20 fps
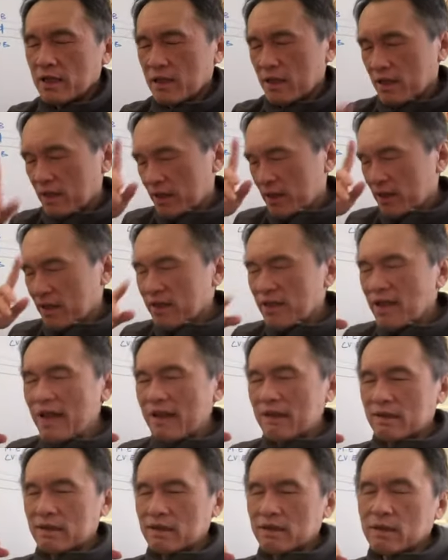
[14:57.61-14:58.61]

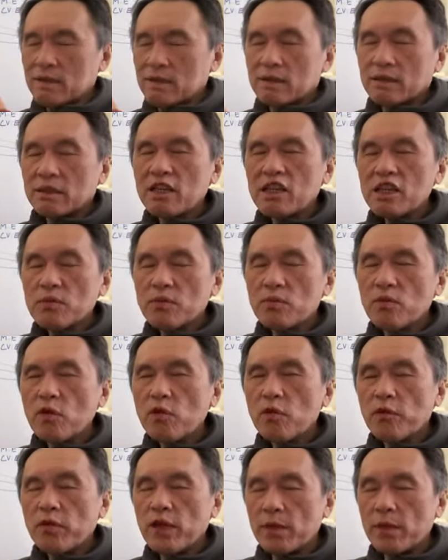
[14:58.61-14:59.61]
sets, this
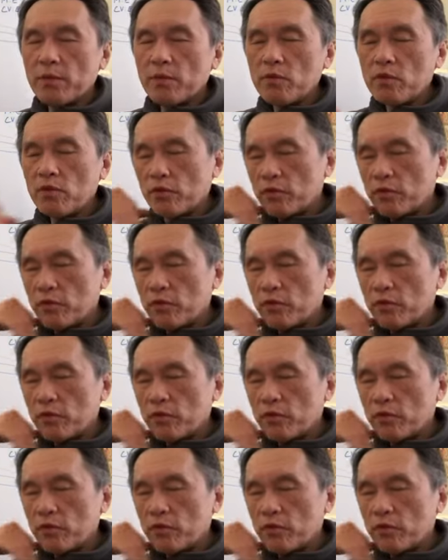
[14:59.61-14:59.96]
move, that move.